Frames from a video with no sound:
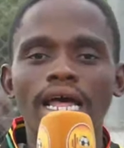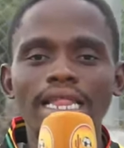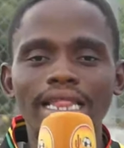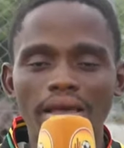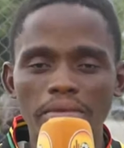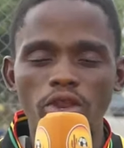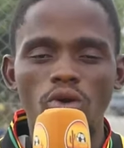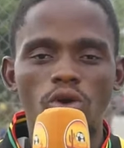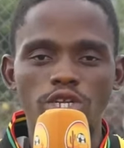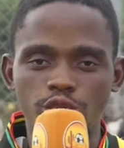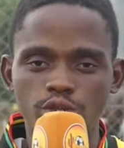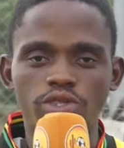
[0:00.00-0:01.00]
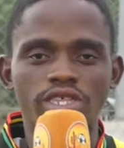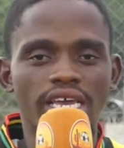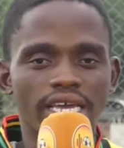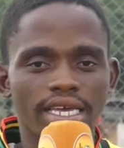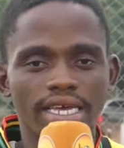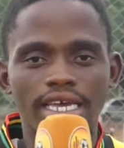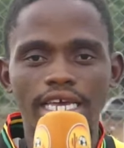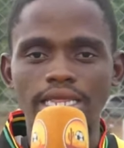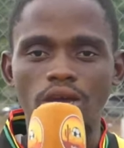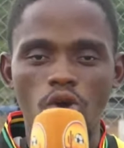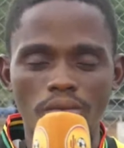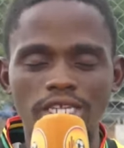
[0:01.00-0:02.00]
Let me know what you think in
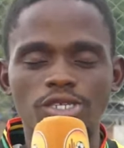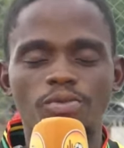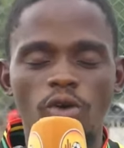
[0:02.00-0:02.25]
the comments